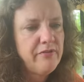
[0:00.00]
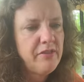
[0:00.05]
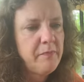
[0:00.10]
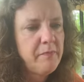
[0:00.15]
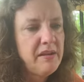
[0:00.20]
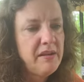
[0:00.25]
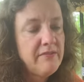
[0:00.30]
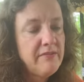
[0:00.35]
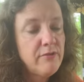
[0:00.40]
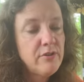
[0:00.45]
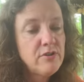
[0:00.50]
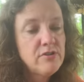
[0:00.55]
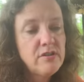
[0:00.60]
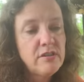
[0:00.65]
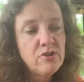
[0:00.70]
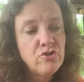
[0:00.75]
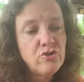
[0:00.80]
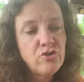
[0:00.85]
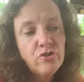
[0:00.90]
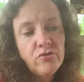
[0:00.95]
the beavers
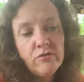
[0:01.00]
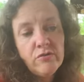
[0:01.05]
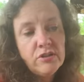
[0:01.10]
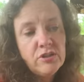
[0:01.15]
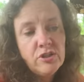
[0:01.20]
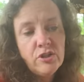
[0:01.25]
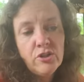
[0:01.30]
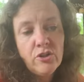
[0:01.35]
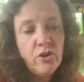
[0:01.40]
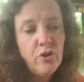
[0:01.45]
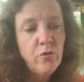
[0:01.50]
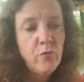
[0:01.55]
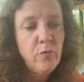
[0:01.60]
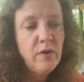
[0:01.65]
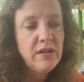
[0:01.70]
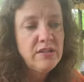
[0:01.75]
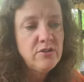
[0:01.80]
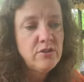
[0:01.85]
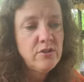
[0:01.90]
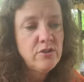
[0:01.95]
and the children didn't know
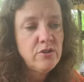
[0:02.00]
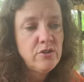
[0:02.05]
what to